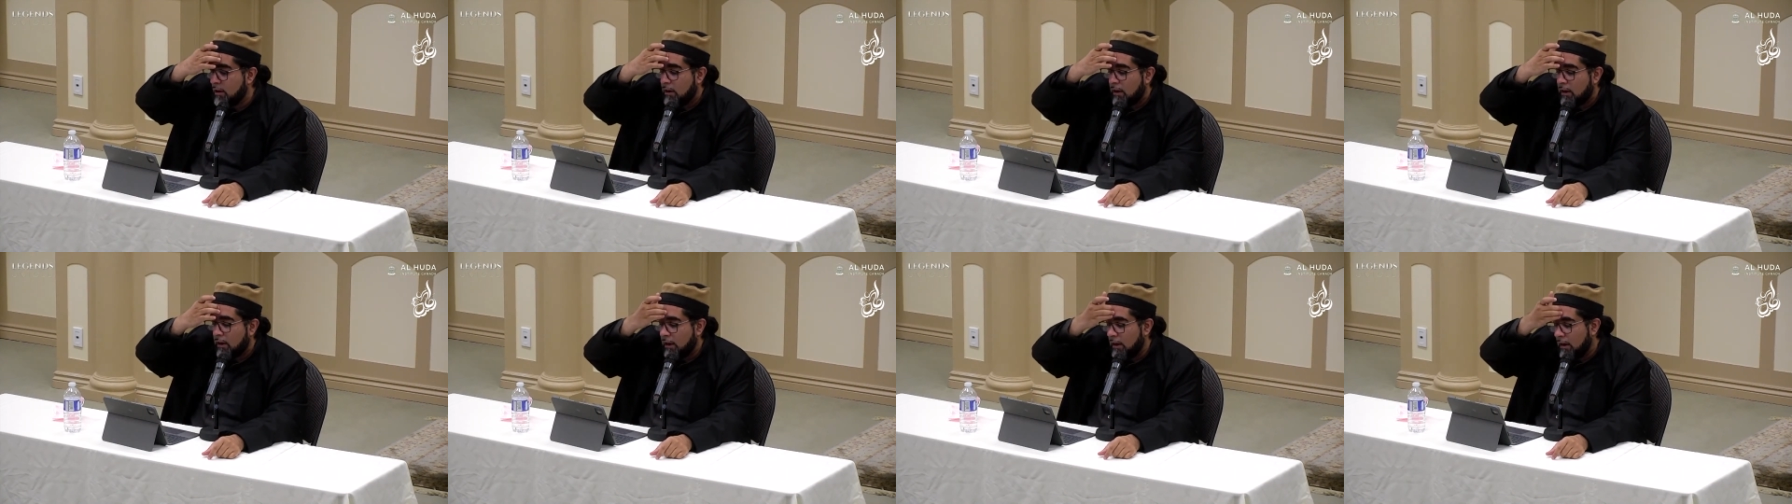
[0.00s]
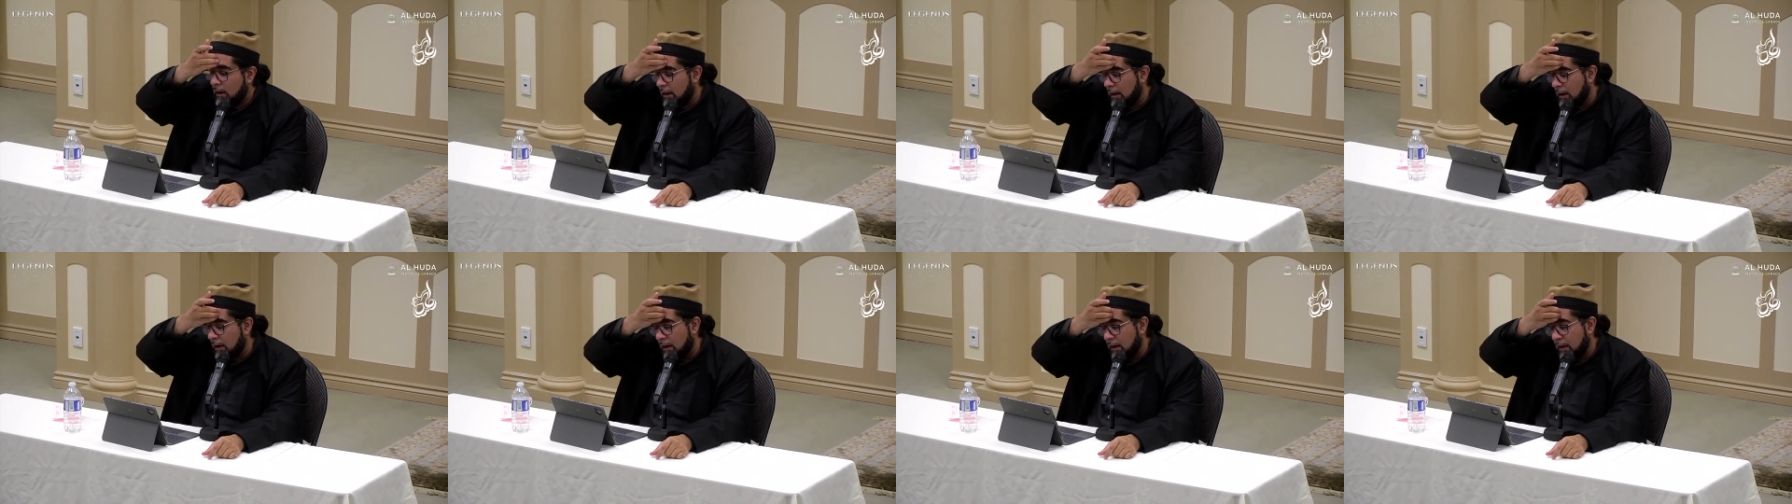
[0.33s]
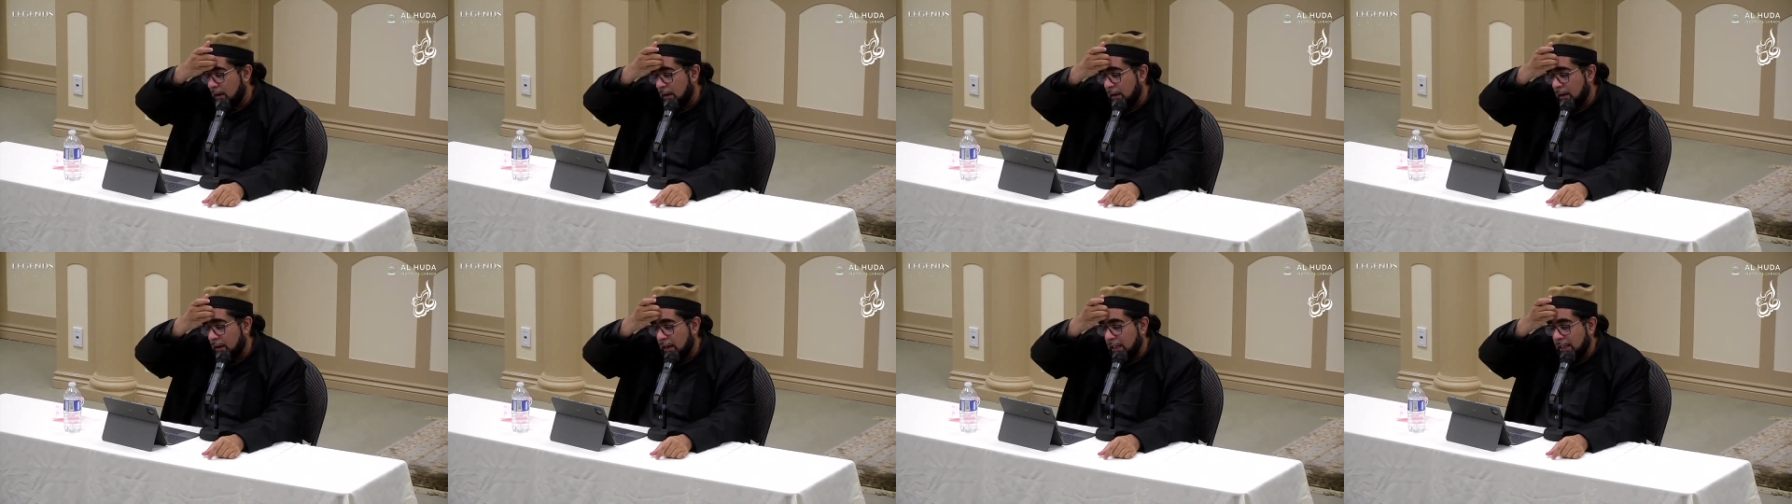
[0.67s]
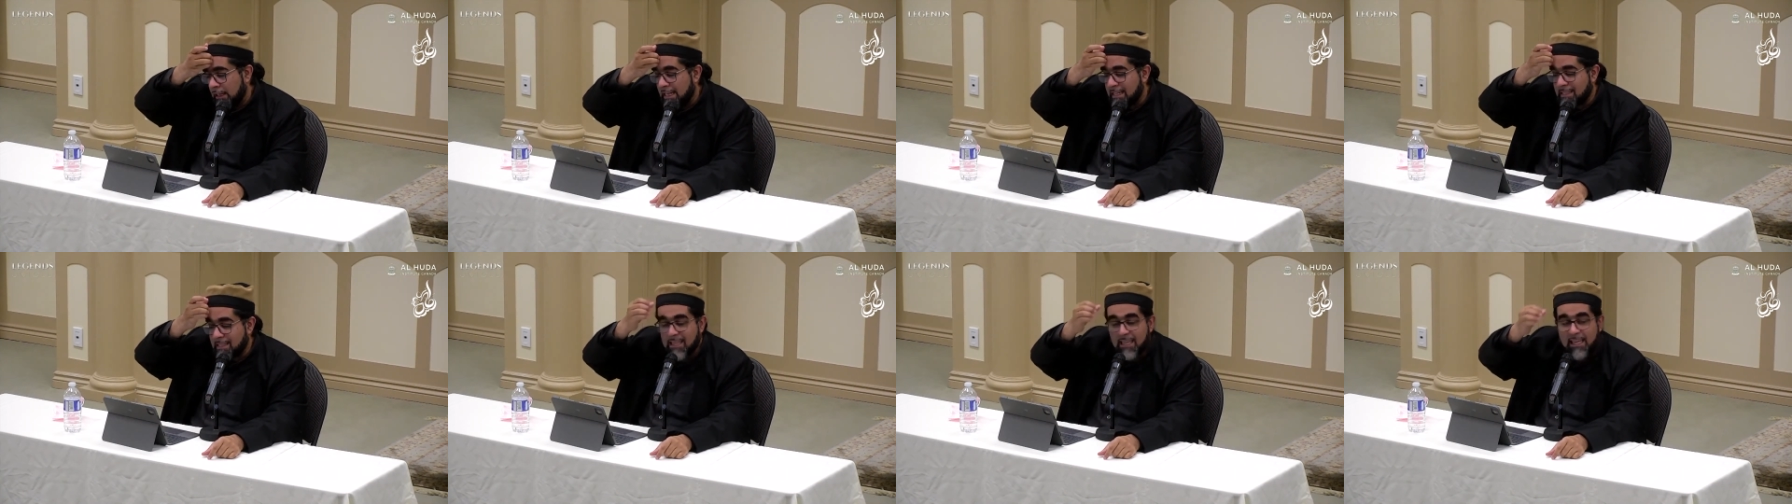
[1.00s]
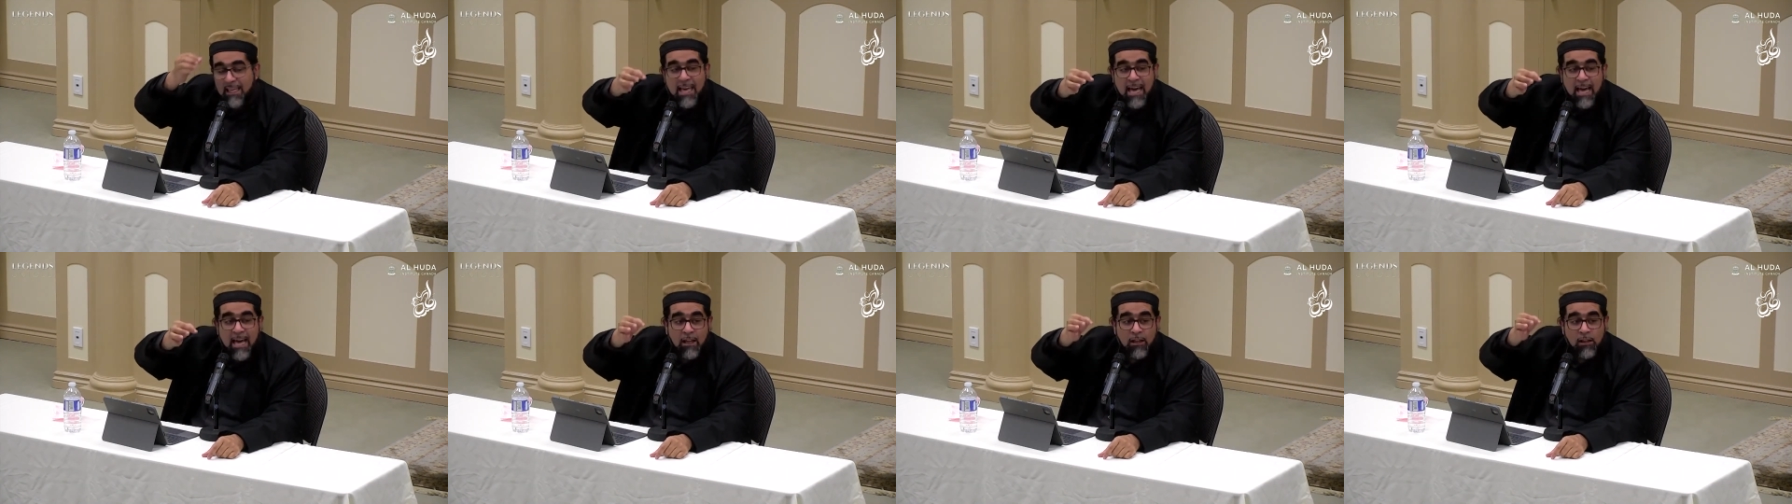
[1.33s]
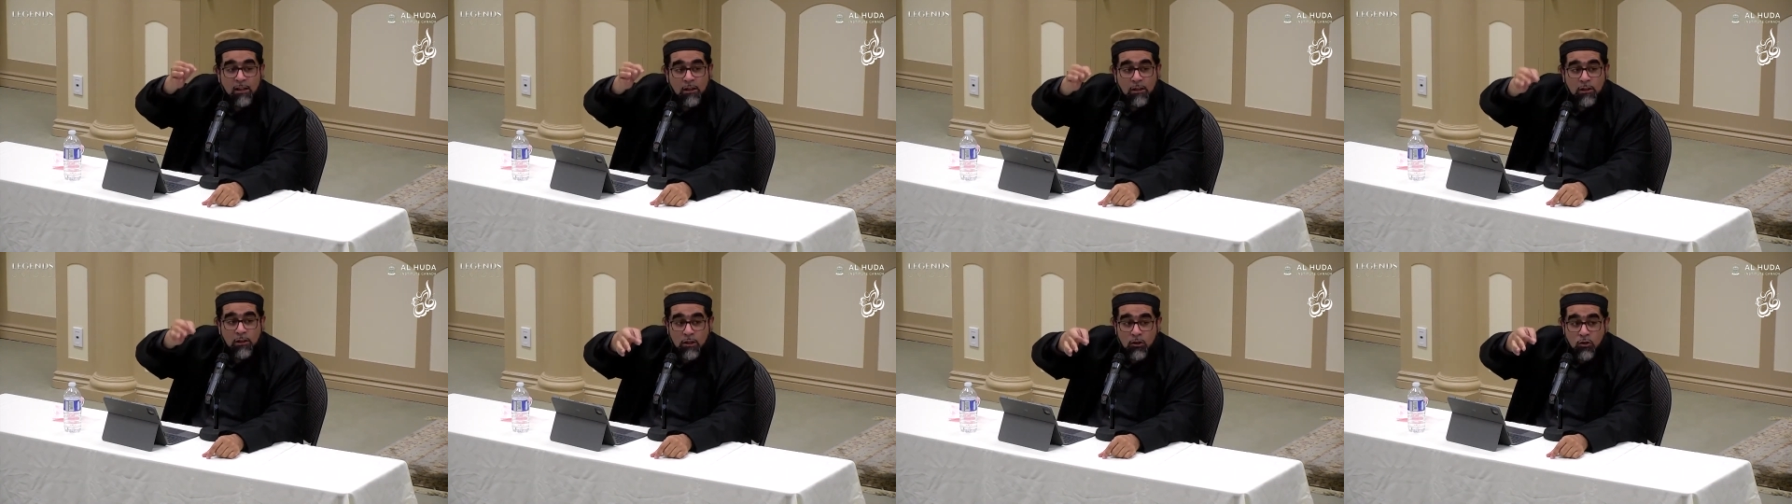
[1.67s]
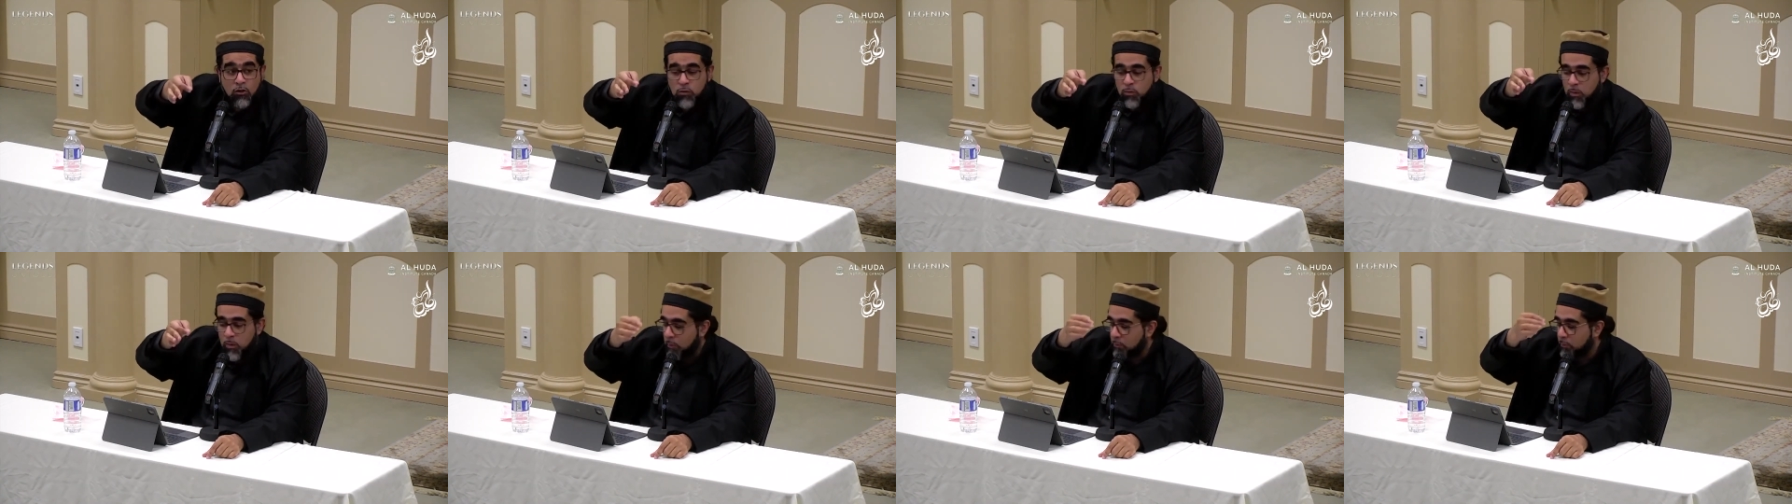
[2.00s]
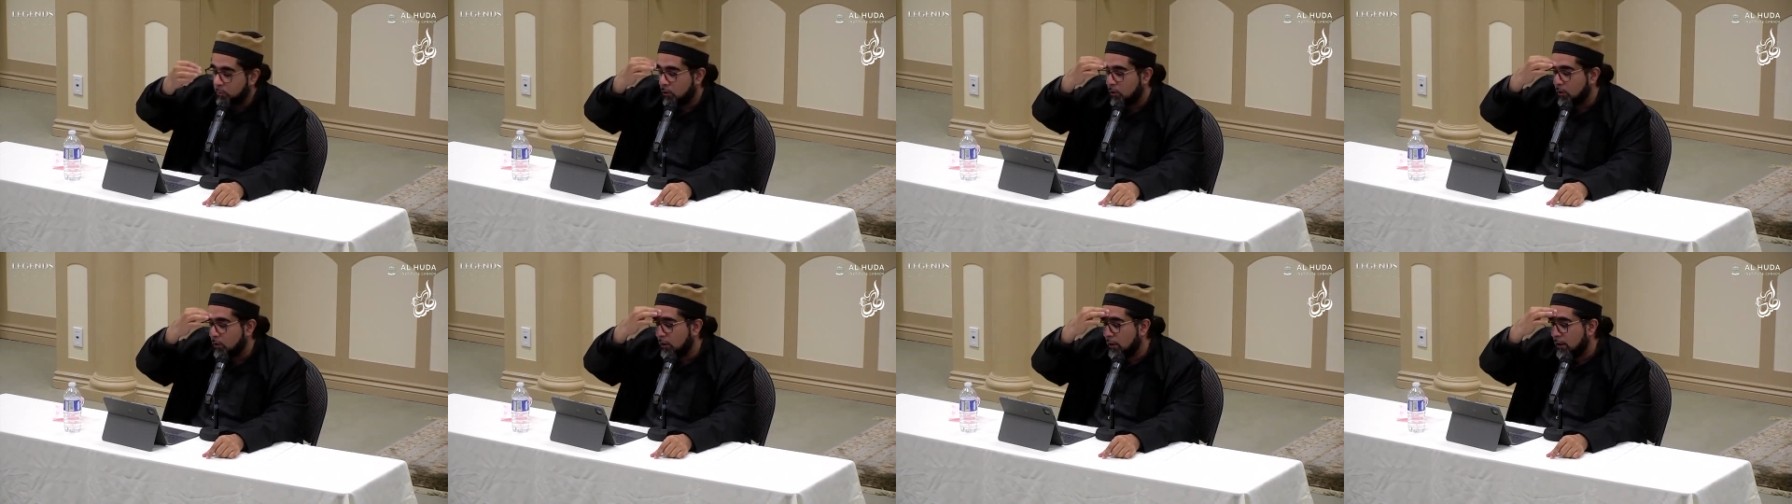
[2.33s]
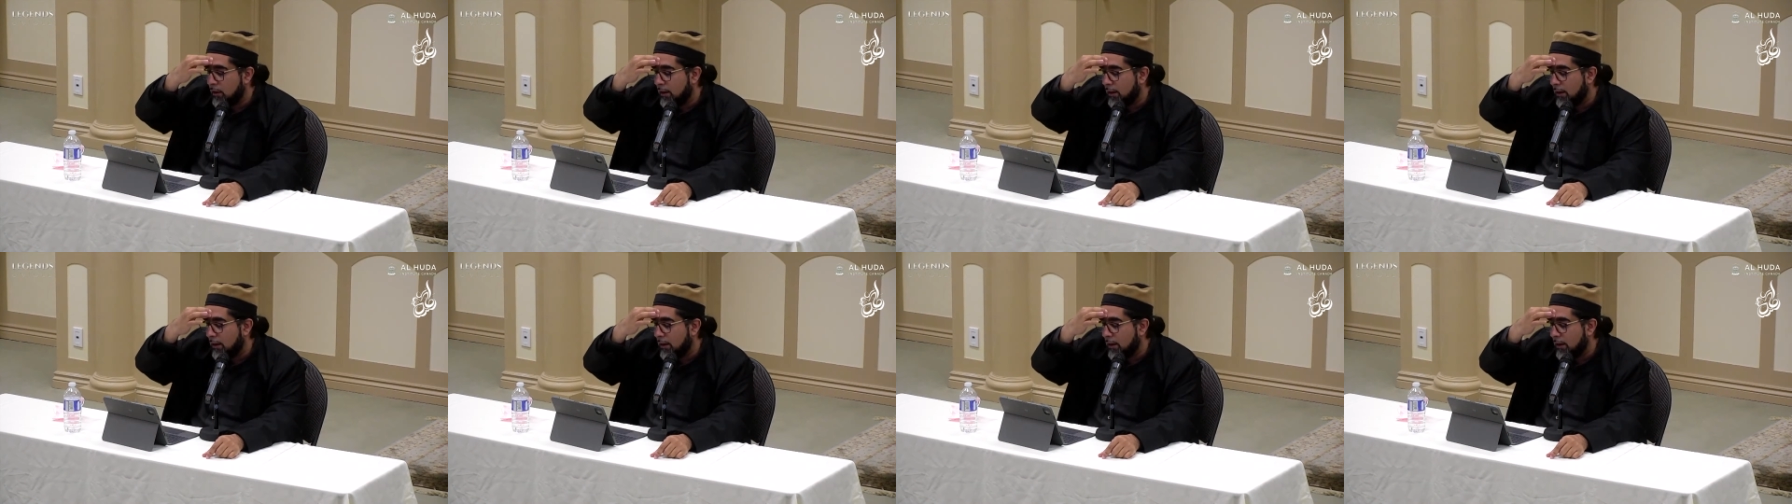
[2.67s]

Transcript: uh, Lisa Kell newspaper